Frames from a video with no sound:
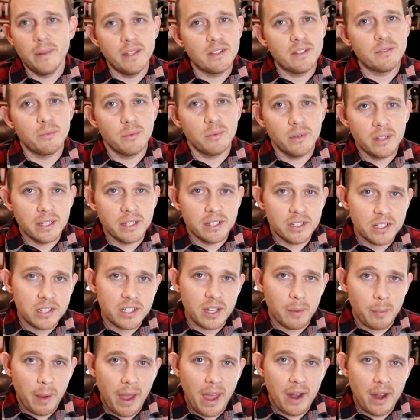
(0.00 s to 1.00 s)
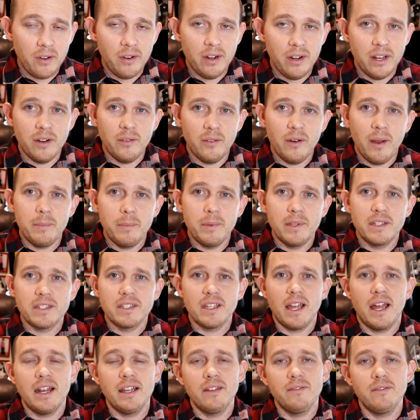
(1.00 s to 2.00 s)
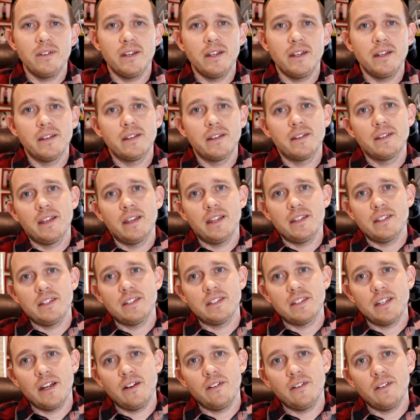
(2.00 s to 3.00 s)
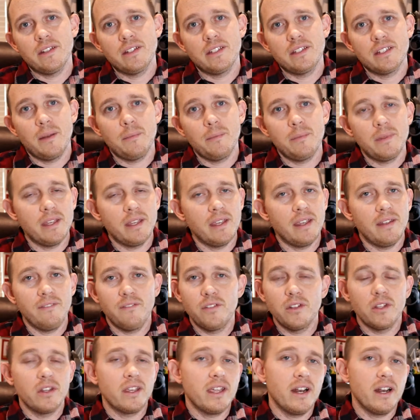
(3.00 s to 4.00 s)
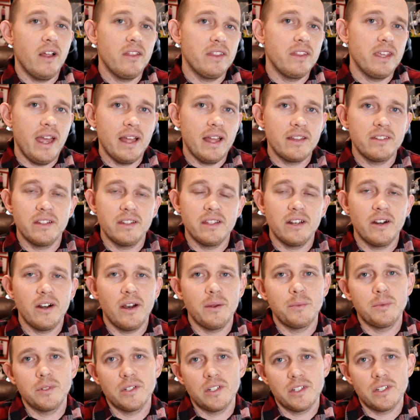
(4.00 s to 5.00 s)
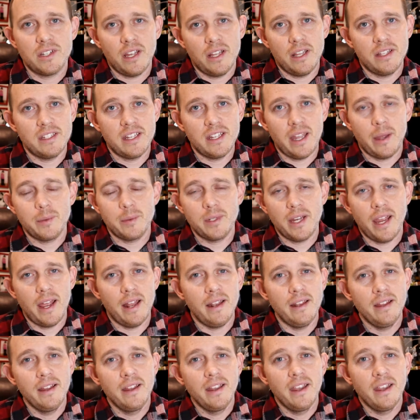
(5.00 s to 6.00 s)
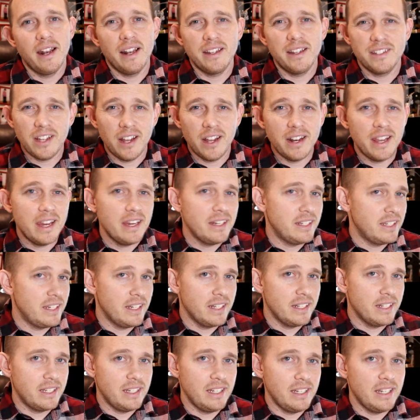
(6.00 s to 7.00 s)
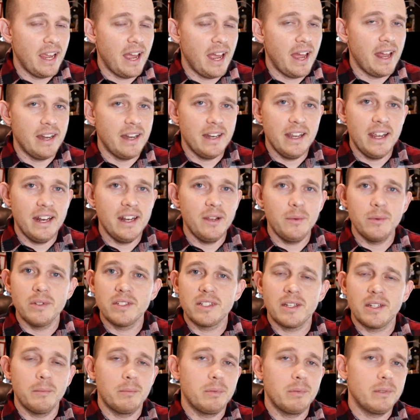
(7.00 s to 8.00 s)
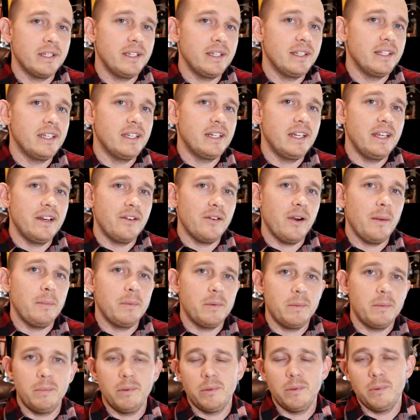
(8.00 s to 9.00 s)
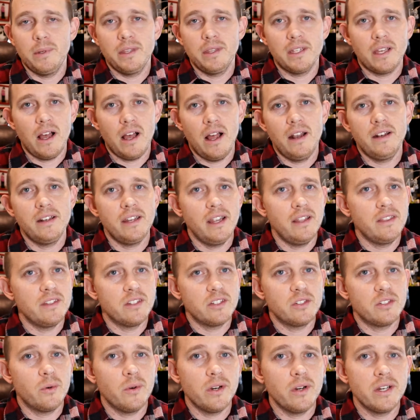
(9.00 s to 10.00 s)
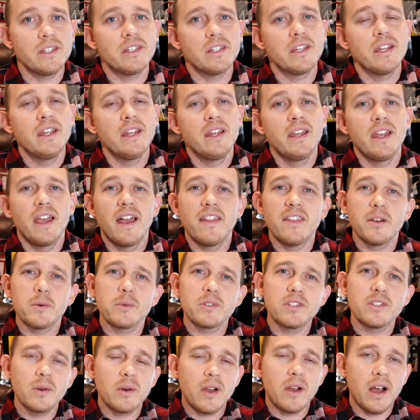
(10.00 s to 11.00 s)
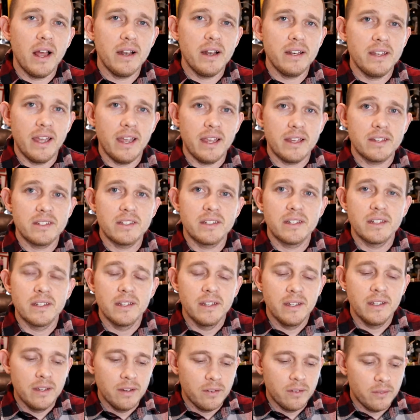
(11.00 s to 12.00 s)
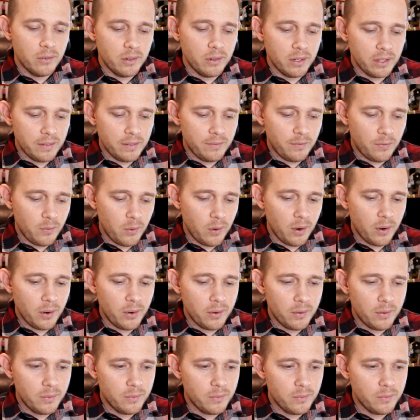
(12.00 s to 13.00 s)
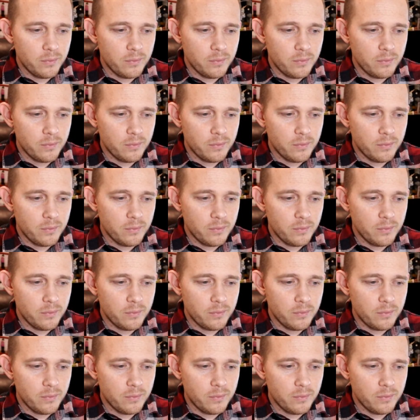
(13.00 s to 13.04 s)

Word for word: it's really just a pattern interrupt. It's not even necessarily something. If you look at all the ads on there, I was just on Snapchat and I saw an AT&T ad and it was completely an interrupt between the content and the stories and there was no context really for